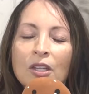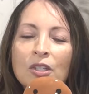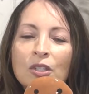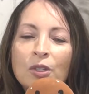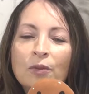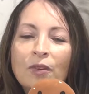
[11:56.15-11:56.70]

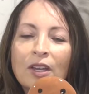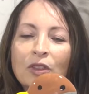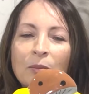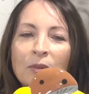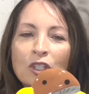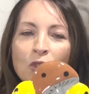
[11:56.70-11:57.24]
So you've got
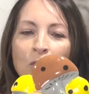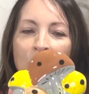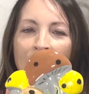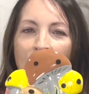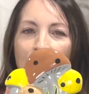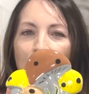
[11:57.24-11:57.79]
the mushrooms
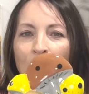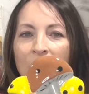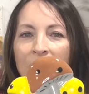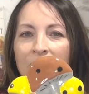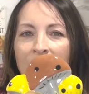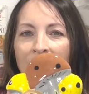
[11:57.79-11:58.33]
on the
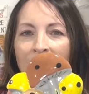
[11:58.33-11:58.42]
front,